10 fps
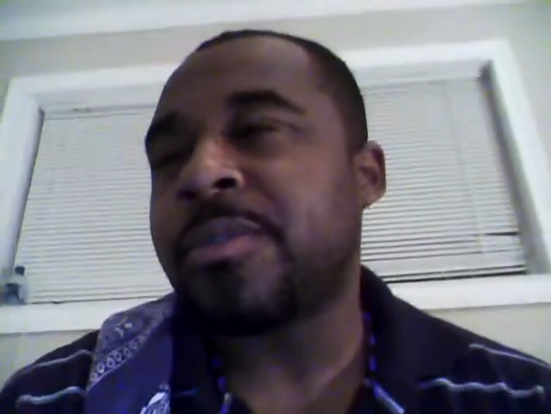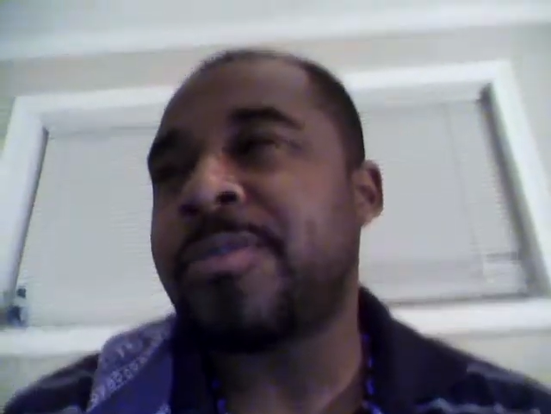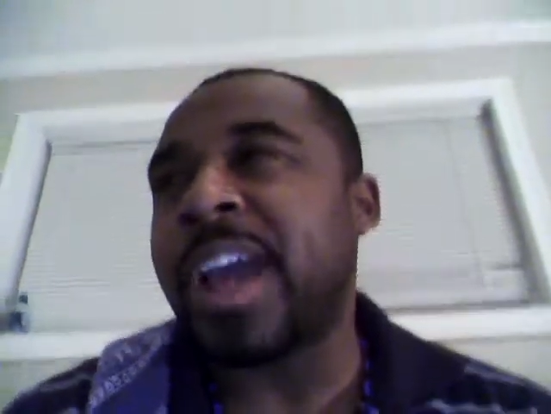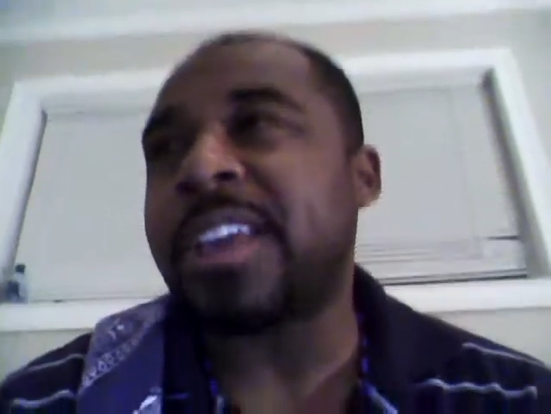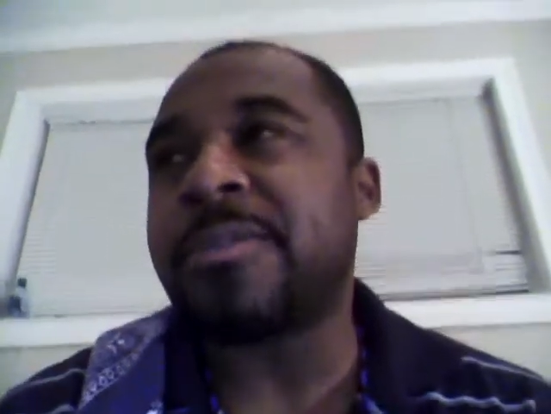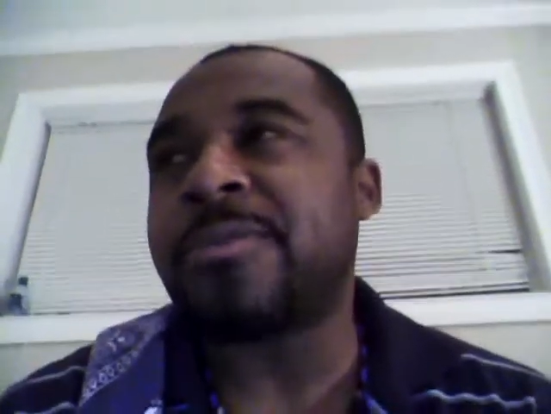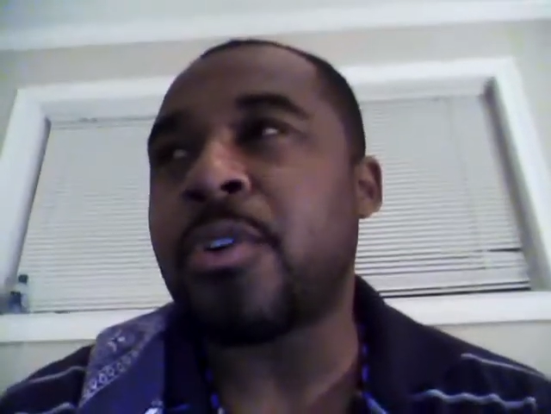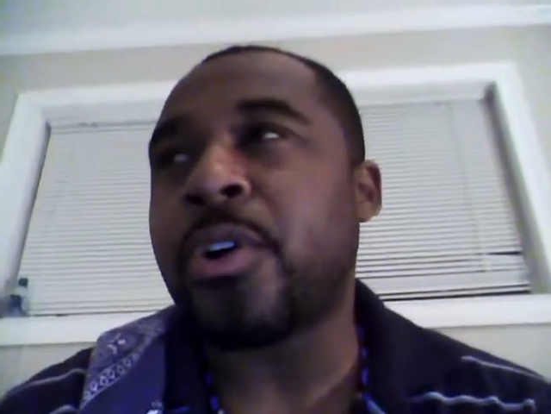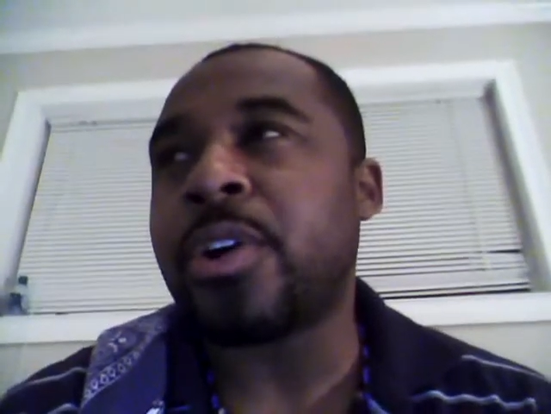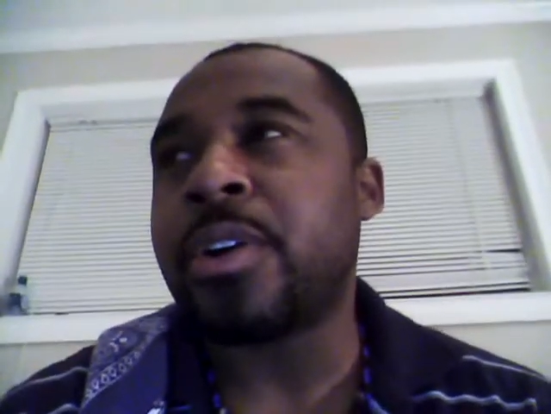fighting
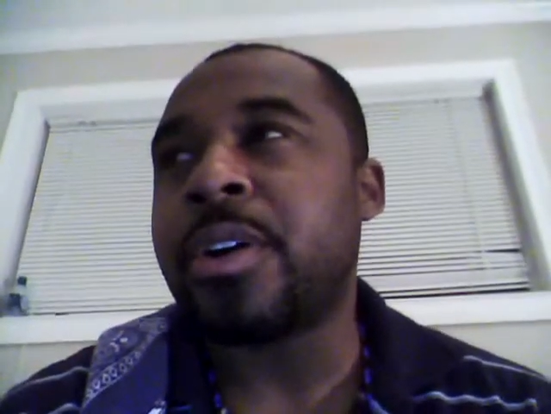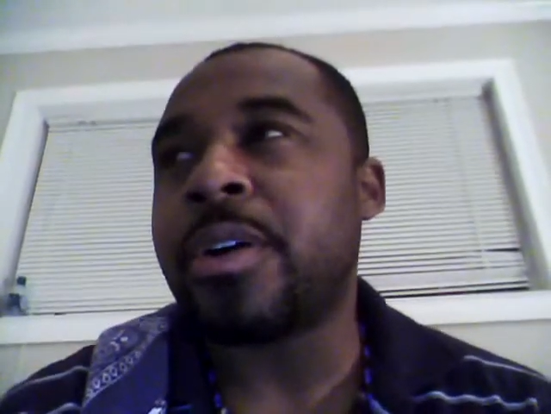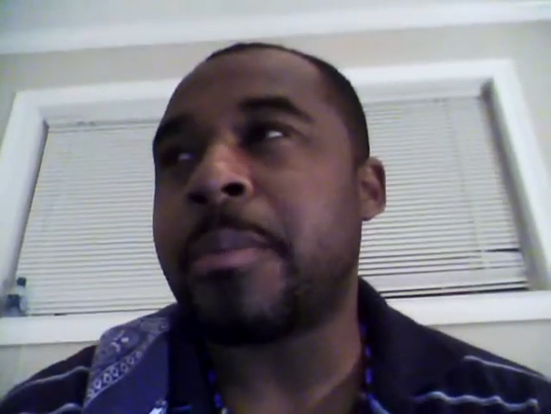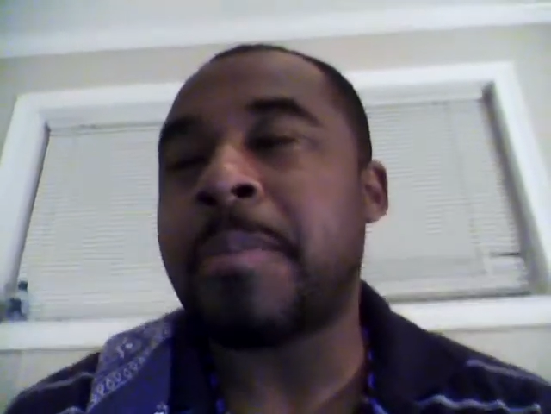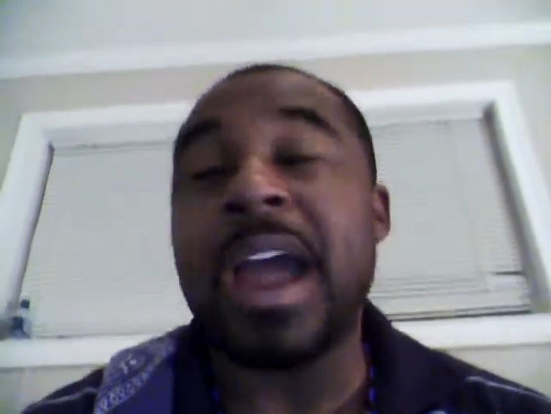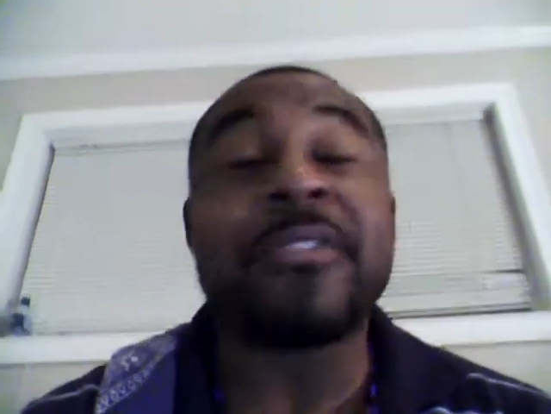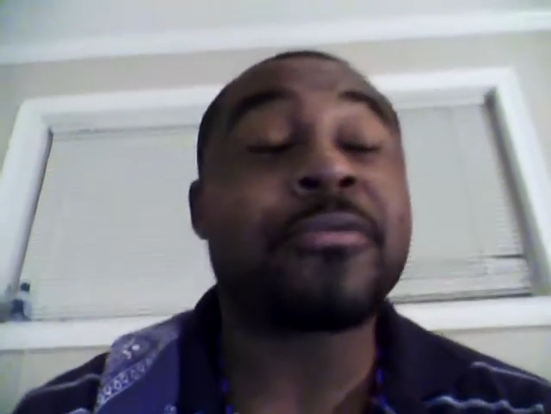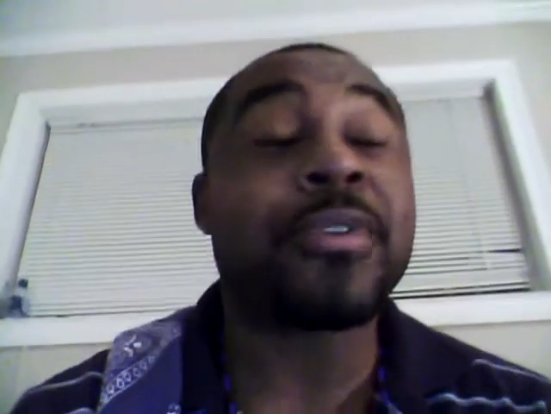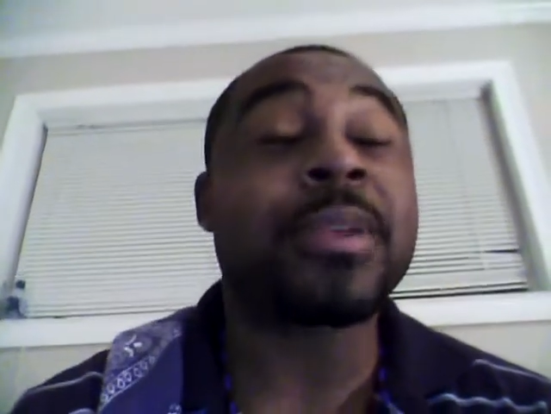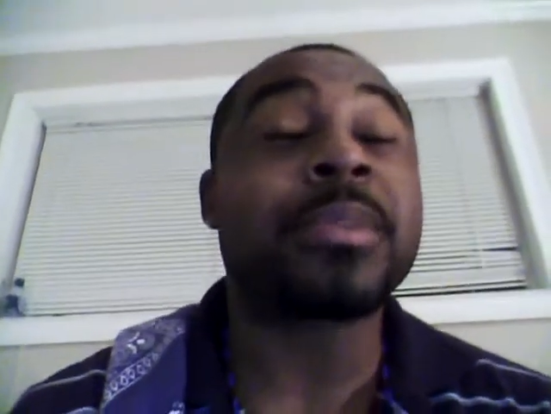for my
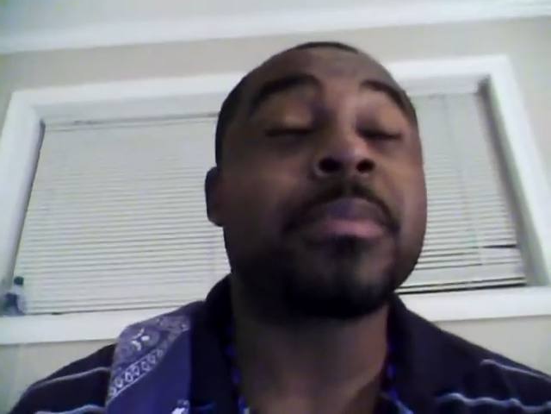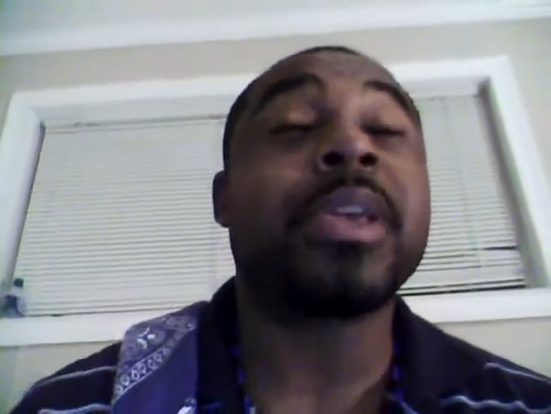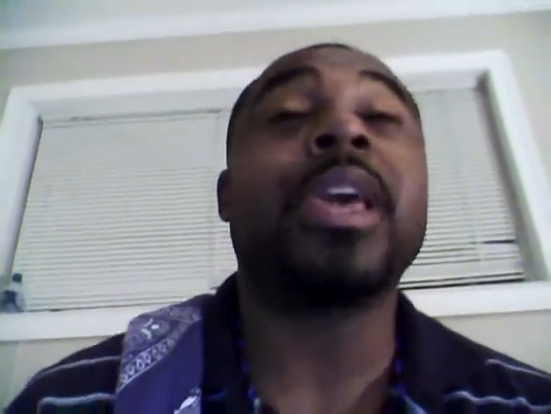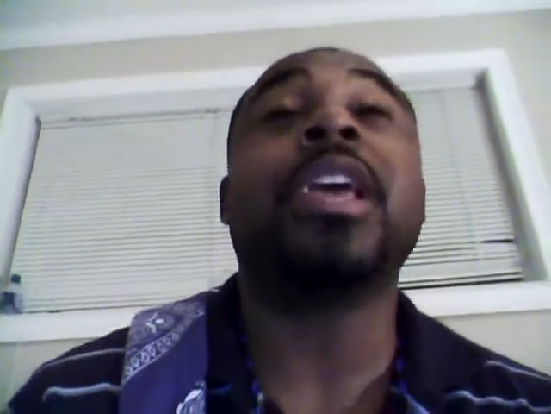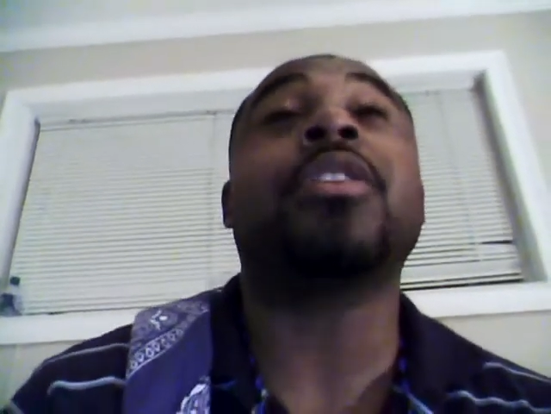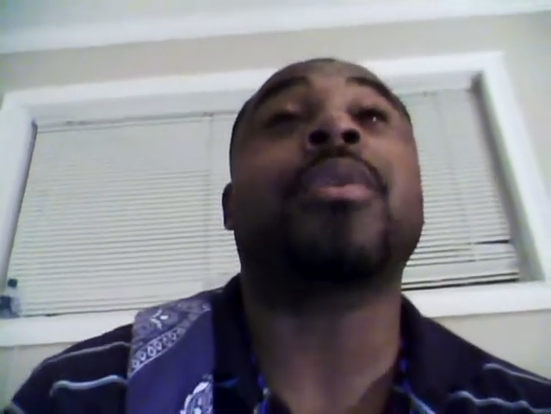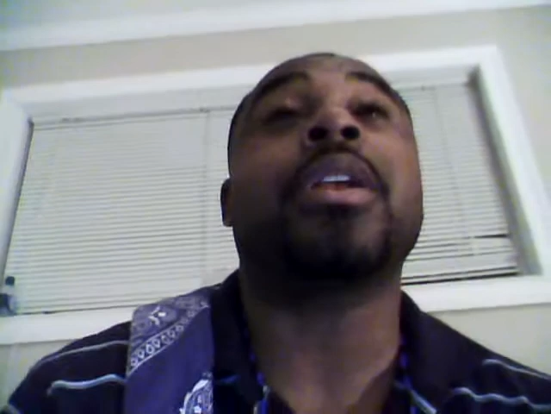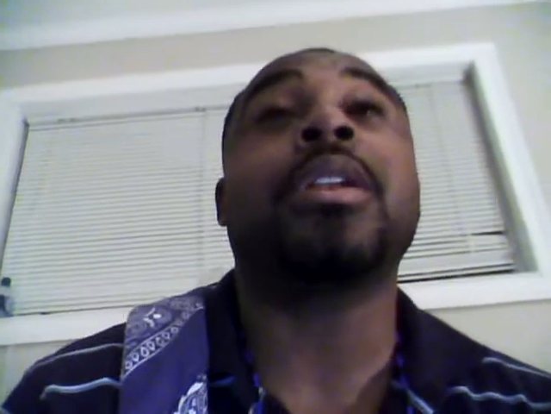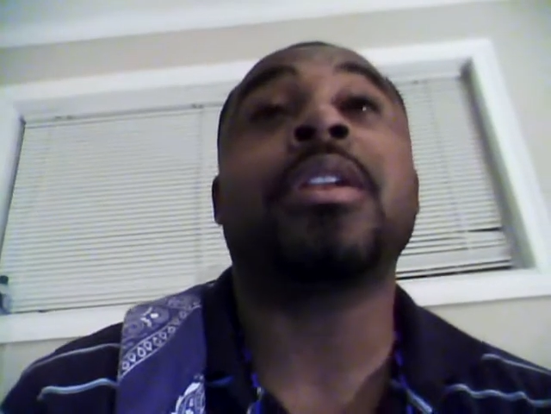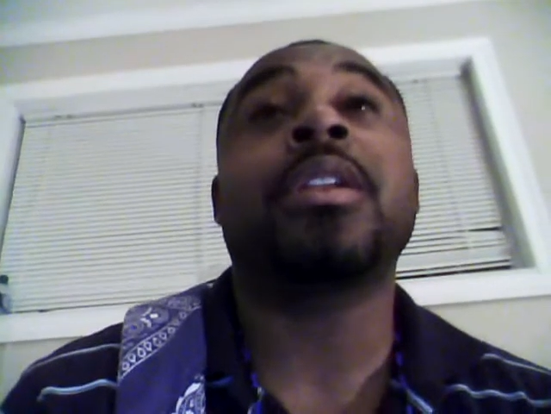freedom to be ignorant.